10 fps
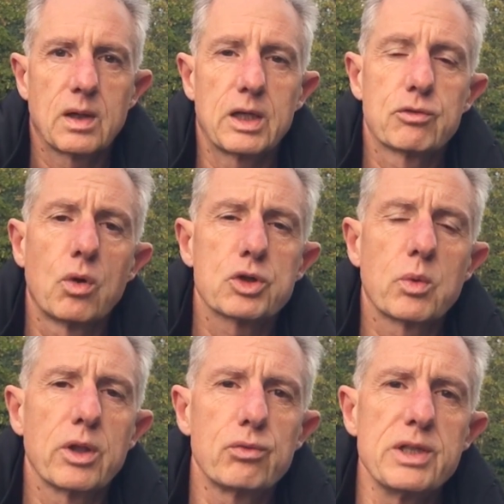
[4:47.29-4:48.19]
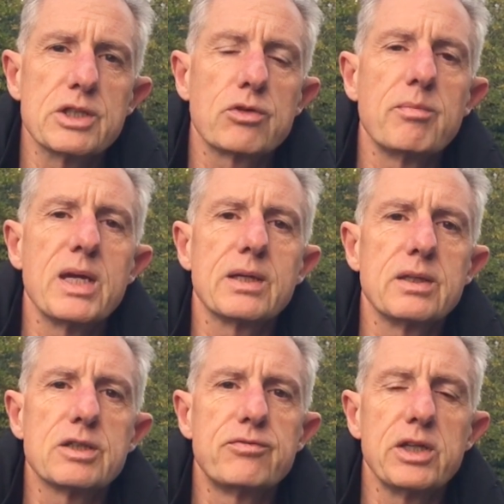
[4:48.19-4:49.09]
And of course, one of the reasons for making
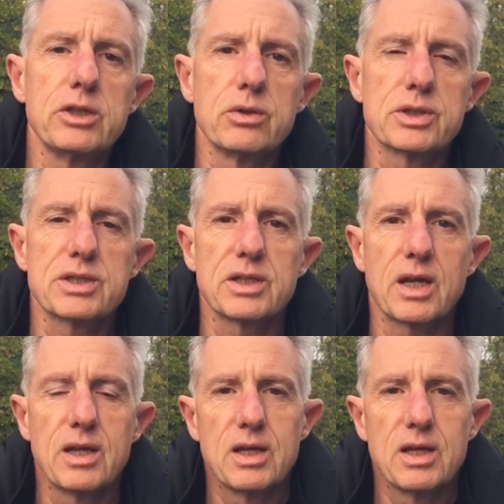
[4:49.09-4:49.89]
these videos is that